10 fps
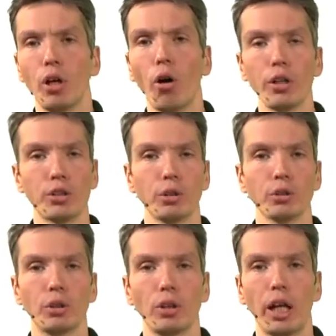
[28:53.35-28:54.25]

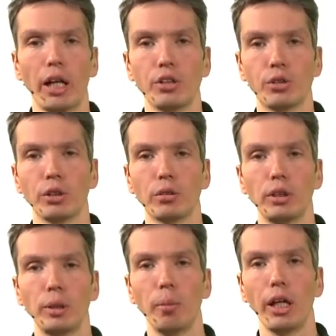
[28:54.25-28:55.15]
Horizontal lines
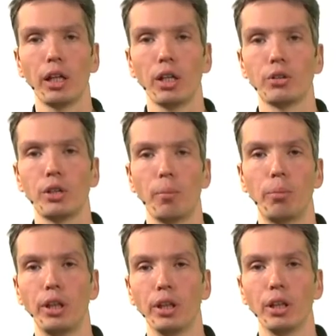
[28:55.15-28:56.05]
certainly make us
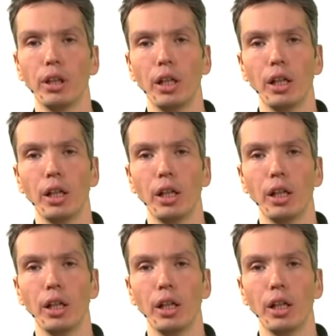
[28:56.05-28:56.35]
appear